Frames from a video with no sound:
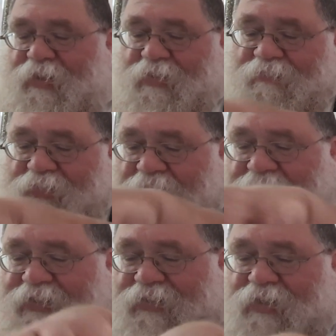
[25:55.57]
the
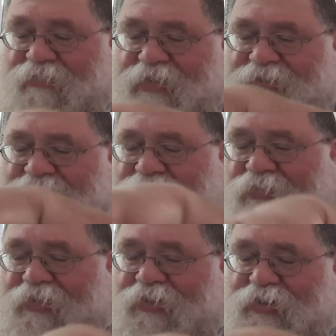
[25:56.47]
place that what is it
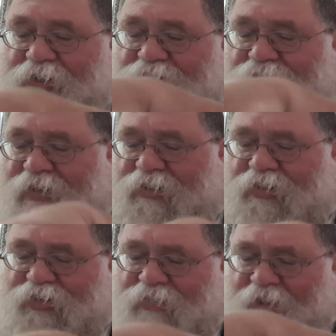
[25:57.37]
called the the, tr-
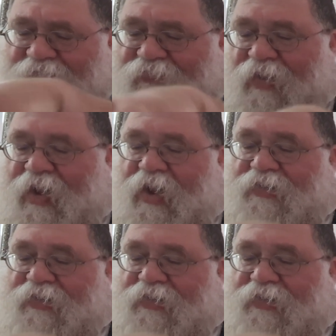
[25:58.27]
the trough